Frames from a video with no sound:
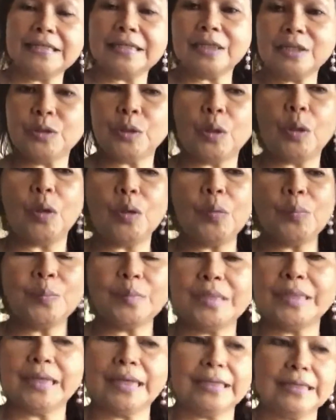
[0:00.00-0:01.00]
I just
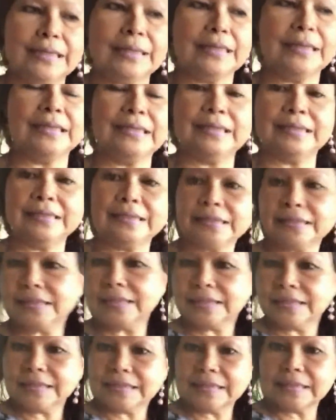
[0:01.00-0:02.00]
hope that
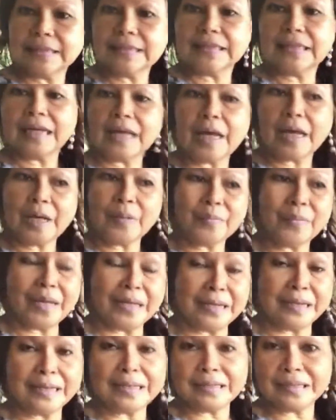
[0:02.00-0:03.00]
I'm
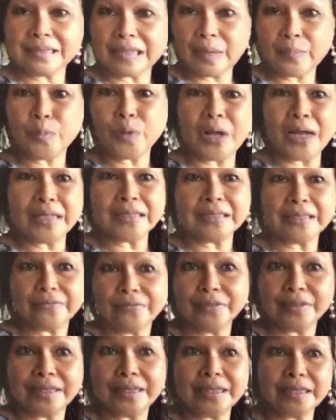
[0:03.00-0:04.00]
getting summer
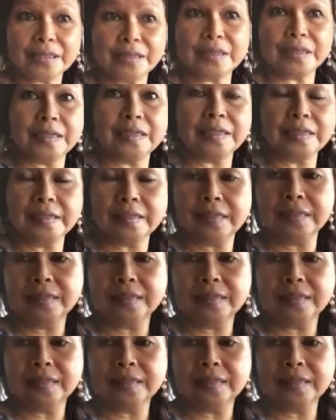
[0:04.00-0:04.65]
activities